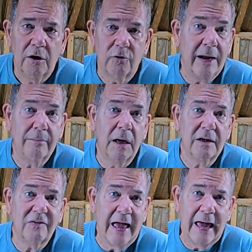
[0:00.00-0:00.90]

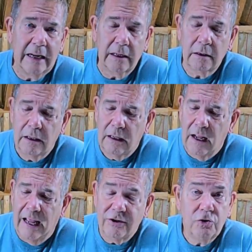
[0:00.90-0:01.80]
grandma's attic,
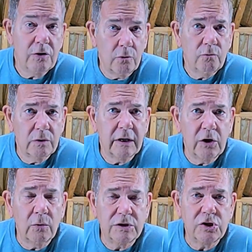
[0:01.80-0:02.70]
and you don't really
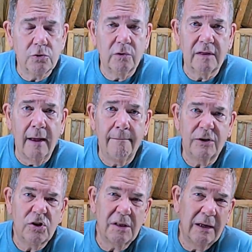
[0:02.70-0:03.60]
know what to do with them,
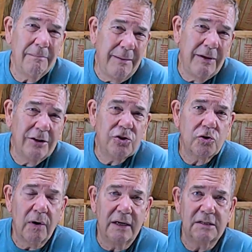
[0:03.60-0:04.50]
but you think maybe I
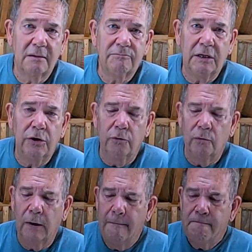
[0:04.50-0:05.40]
should try something new.